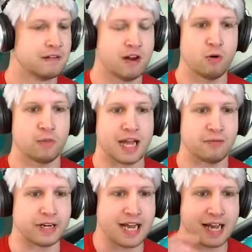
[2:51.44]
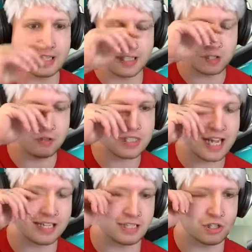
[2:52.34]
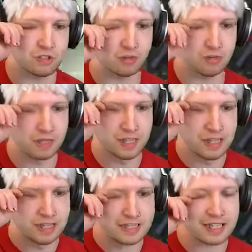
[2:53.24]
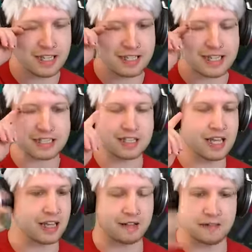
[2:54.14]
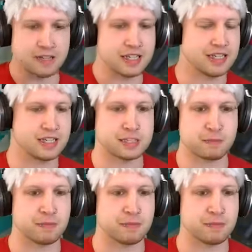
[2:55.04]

Nope, and we die in like 2 seconds too. See, like that's the thing. These